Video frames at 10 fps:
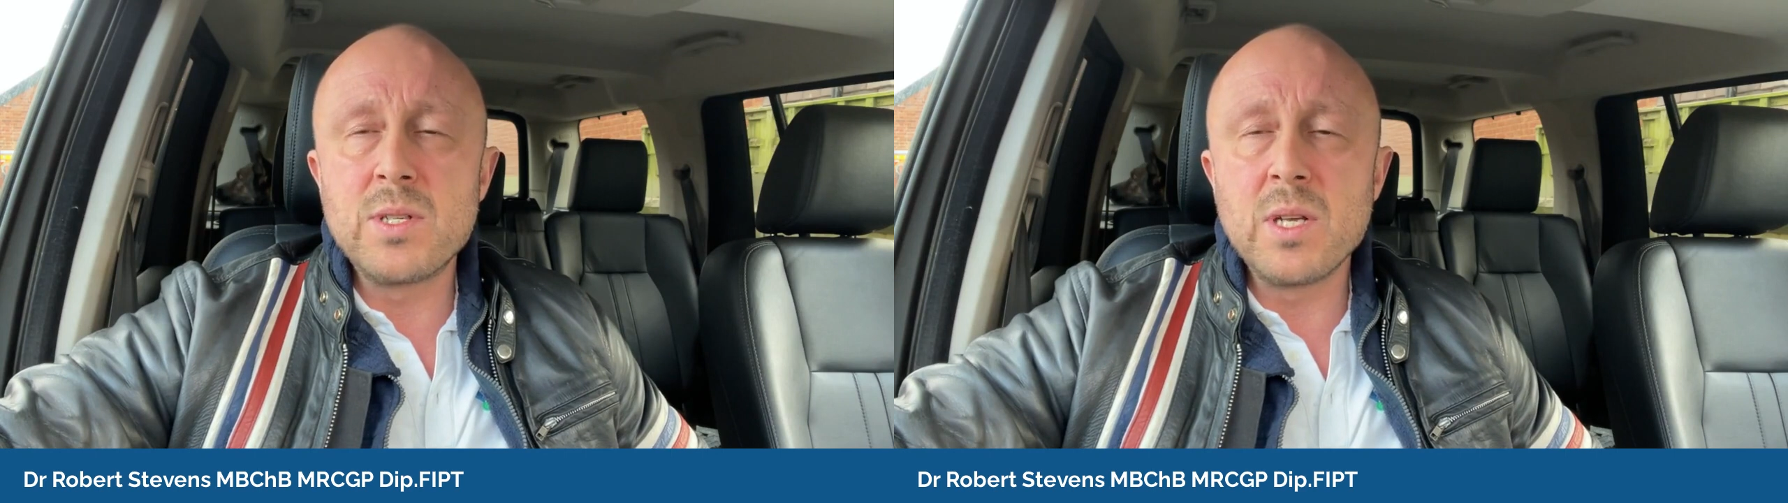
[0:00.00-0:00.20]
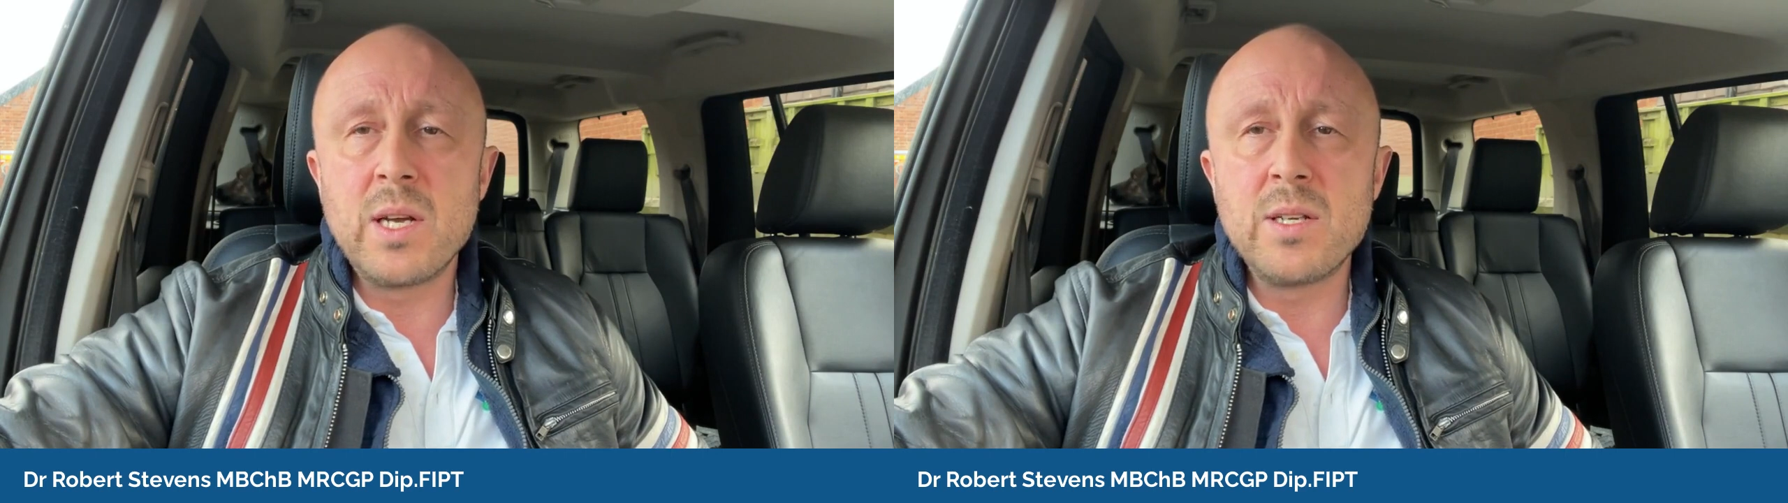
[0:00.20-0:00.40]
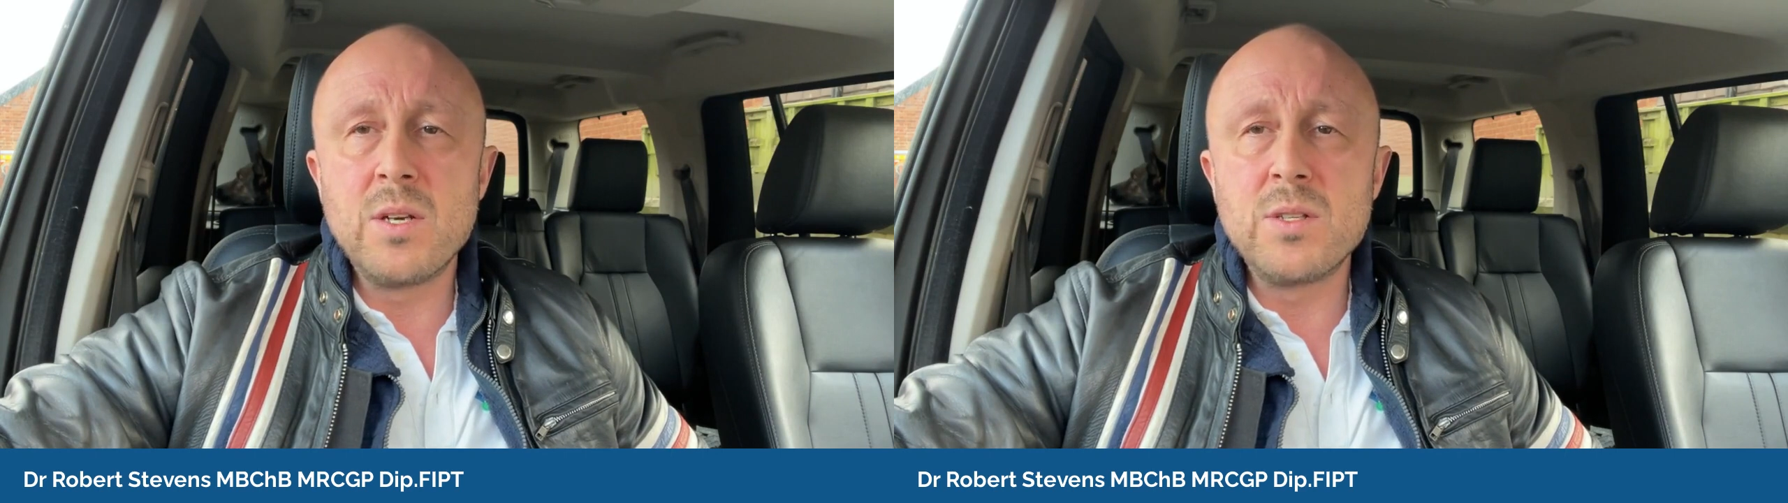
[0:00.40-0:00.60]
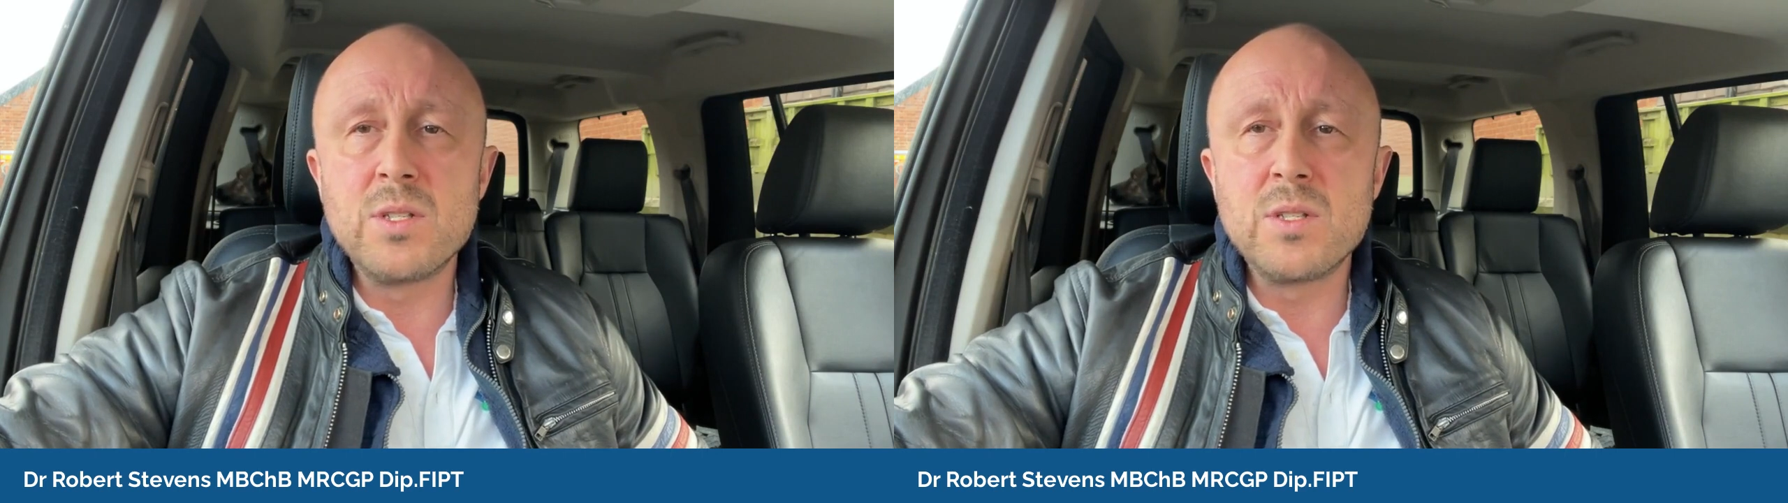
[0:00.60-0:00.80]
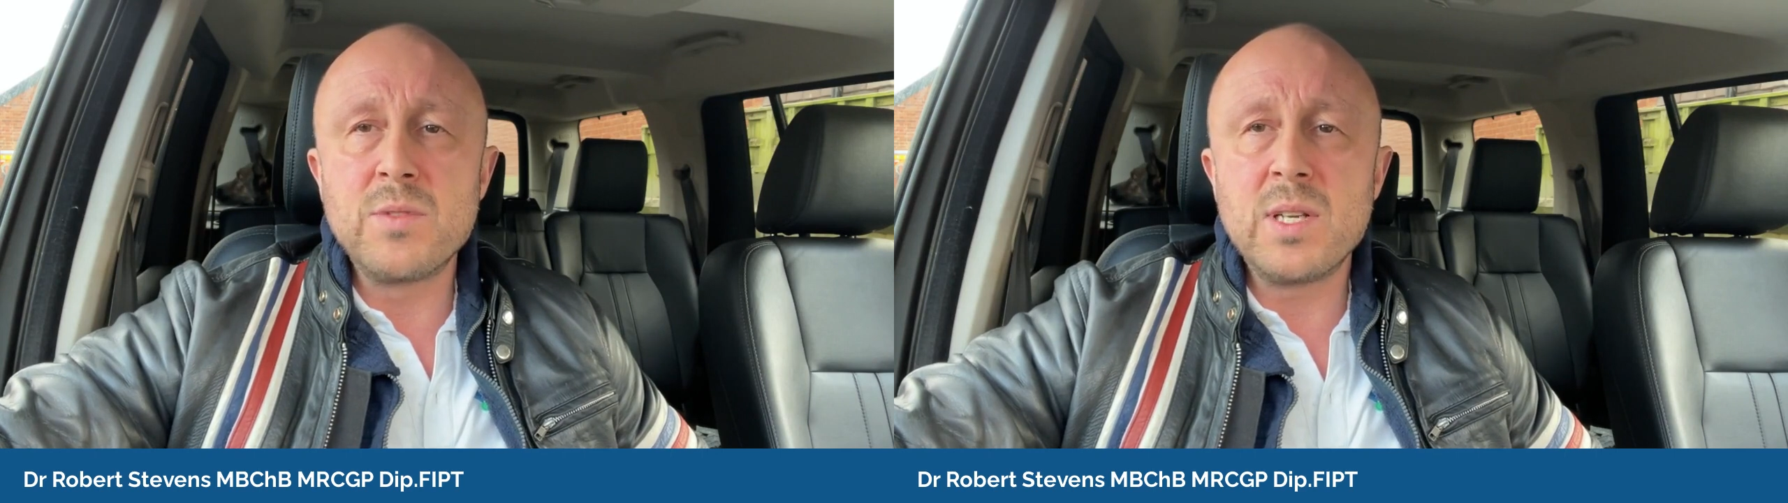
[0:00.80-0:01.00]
diagnosis of